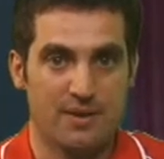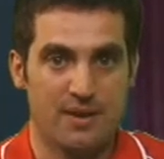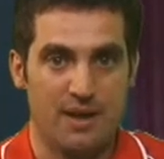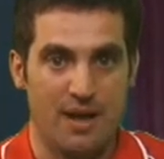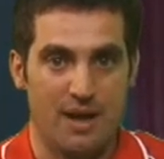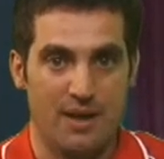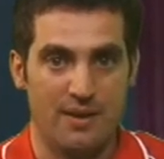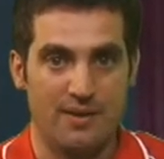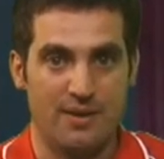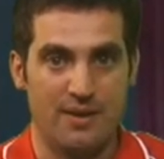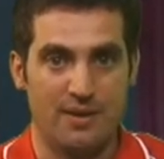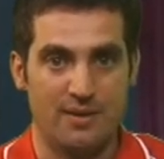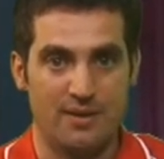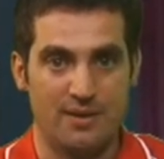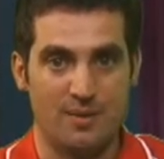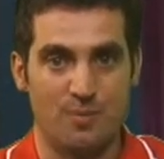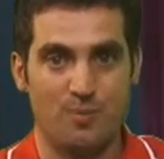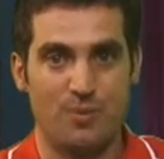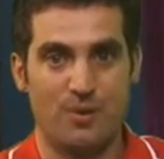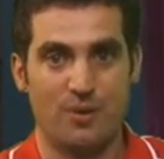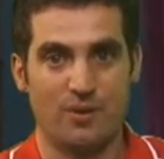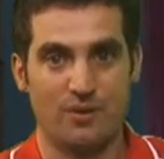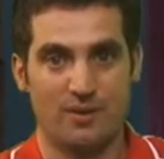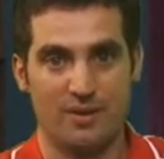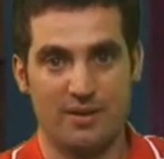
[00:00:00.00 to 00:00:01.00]
And then the
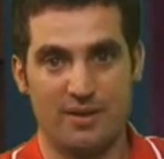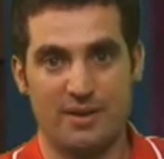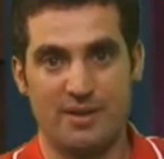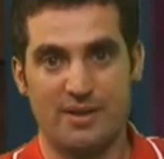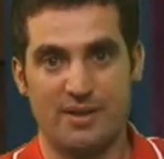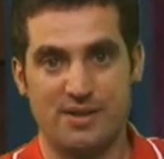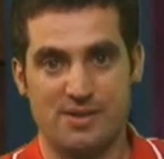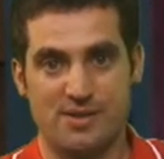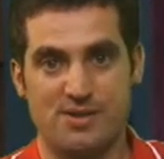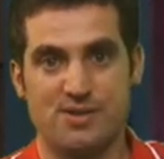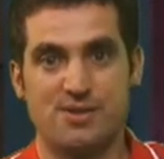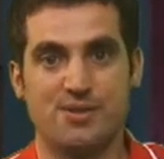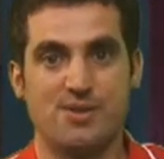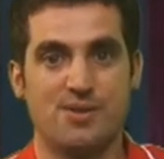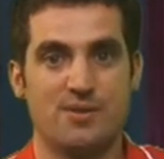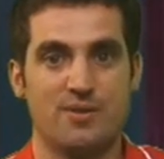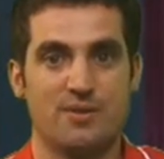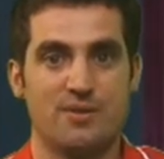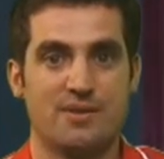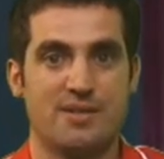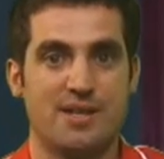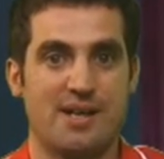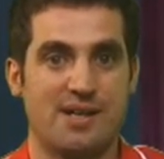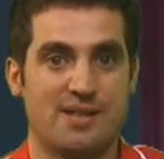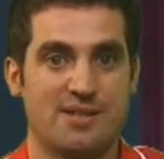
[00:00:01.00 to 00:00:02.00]
builder then issues you a
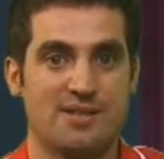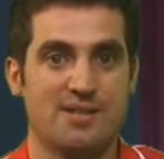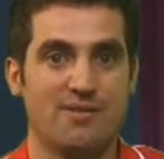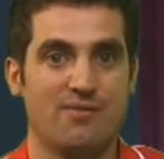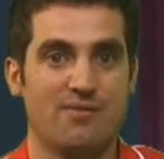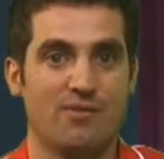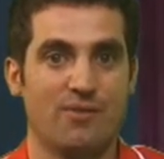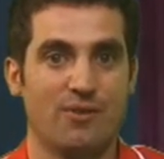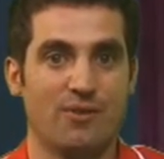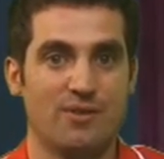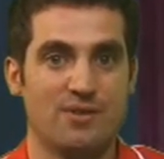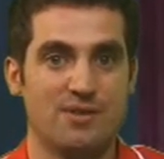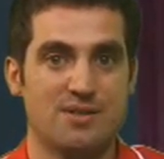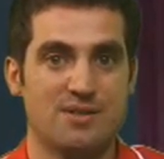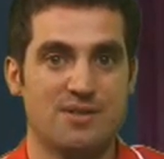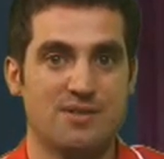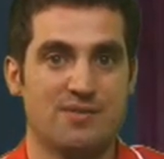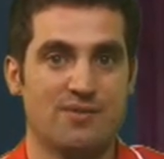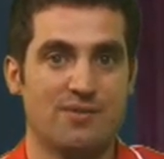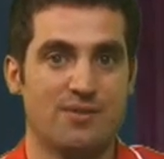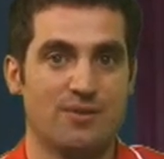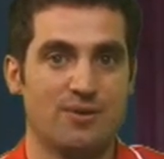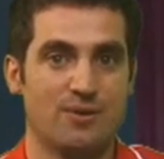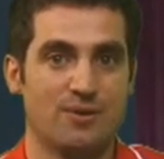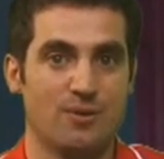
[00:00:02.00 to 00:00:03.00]
tax invoice
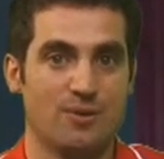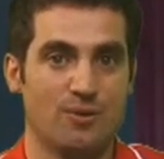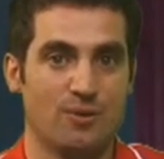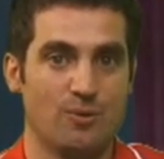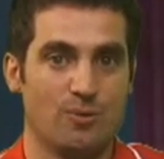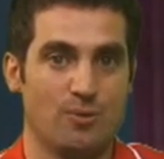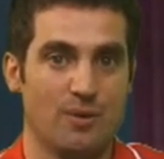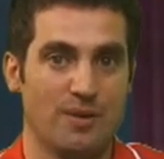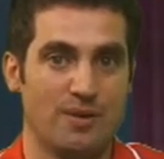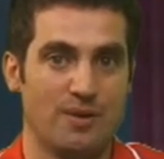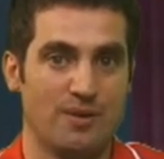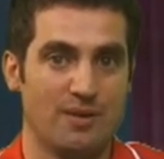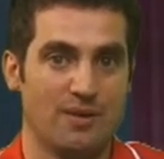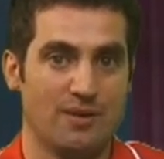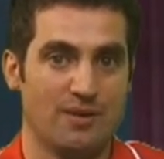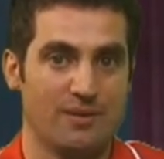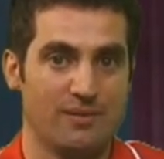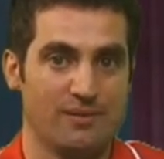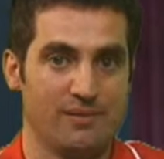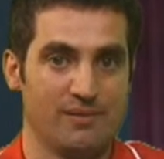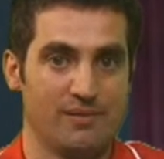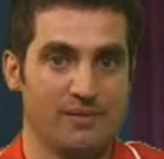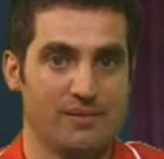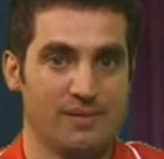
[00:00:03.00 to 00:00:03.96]
for when,